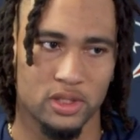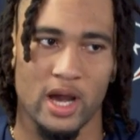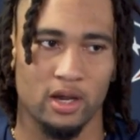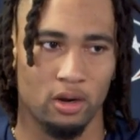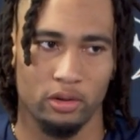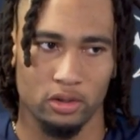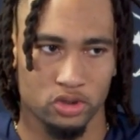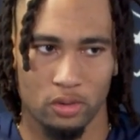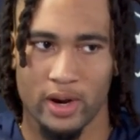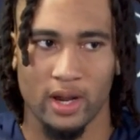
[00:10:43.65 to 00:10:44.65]
And I can only
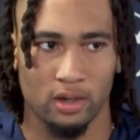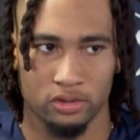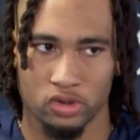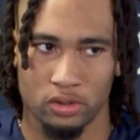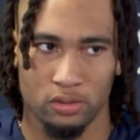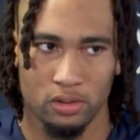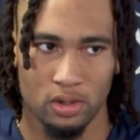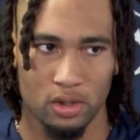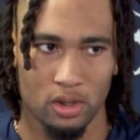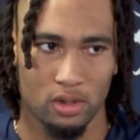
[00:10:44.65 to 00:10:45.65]
control what I can control.
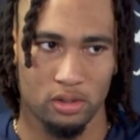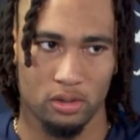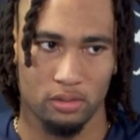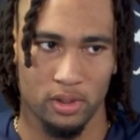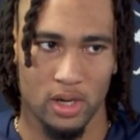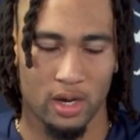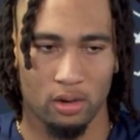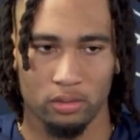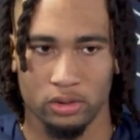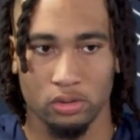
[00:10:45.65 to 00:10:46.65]
You know what I mean? I can
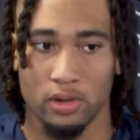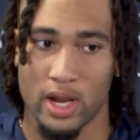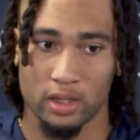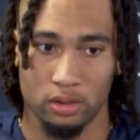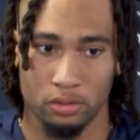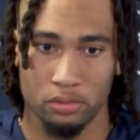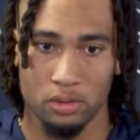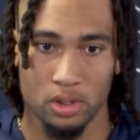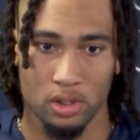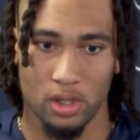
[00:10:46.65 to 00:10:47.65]
only do what I can do
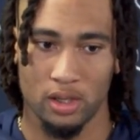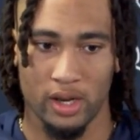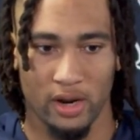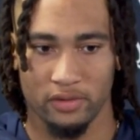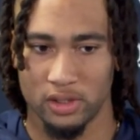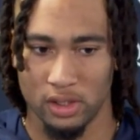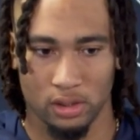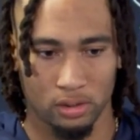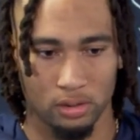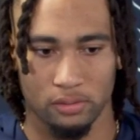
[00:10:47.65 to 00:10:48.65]
and let
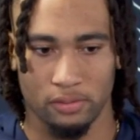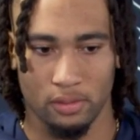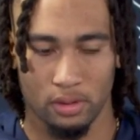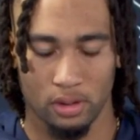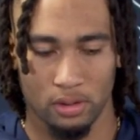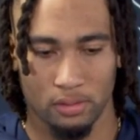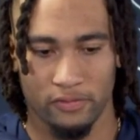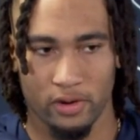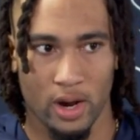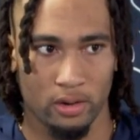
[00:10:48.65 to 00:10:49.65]
everything
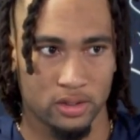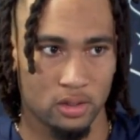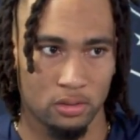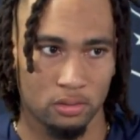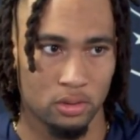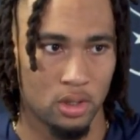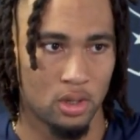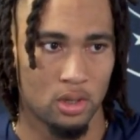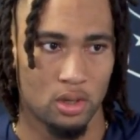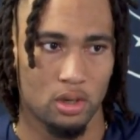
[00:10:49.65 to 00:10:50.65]
figure out its own.
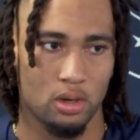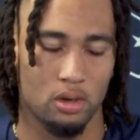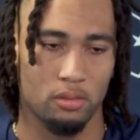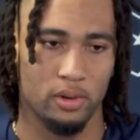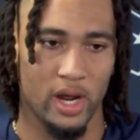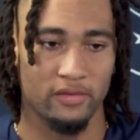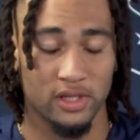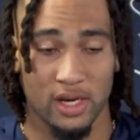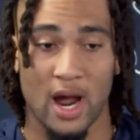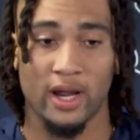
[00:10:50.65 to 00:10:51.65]
But
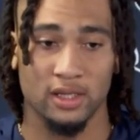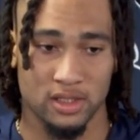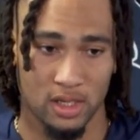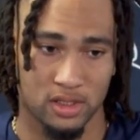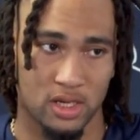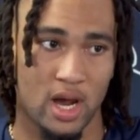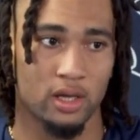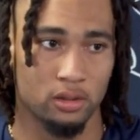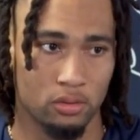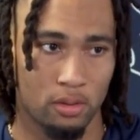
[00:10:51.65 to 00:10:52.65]
everything that I can touch and I
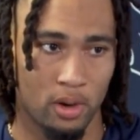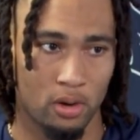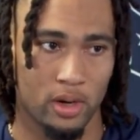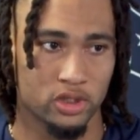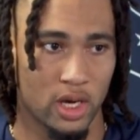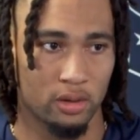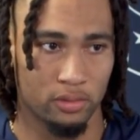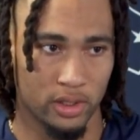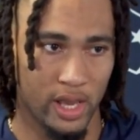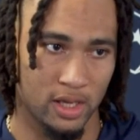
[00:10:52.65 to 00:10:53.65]
can do on my own, I try to
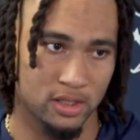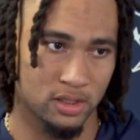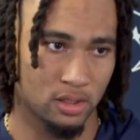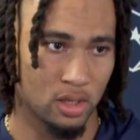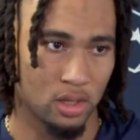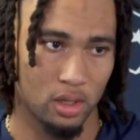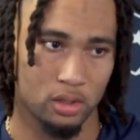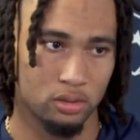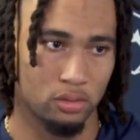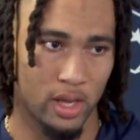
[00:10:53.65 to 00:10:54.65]
really ace
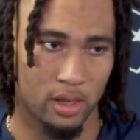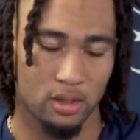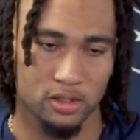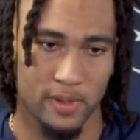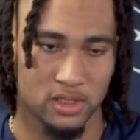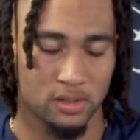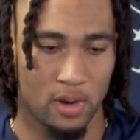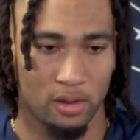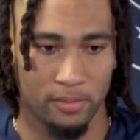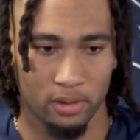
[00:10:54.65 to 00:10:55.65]
and do that as best to
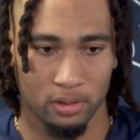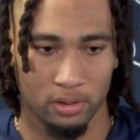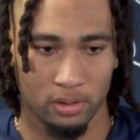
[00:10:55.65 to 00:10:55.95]
my ability.